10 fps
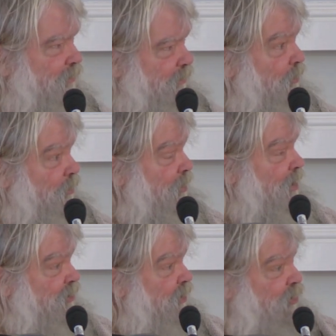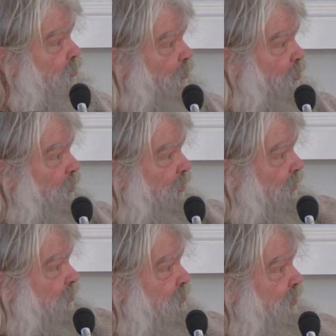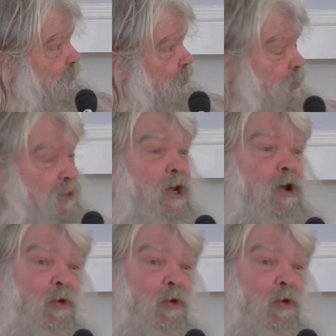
know, creating a new law and a new set of good works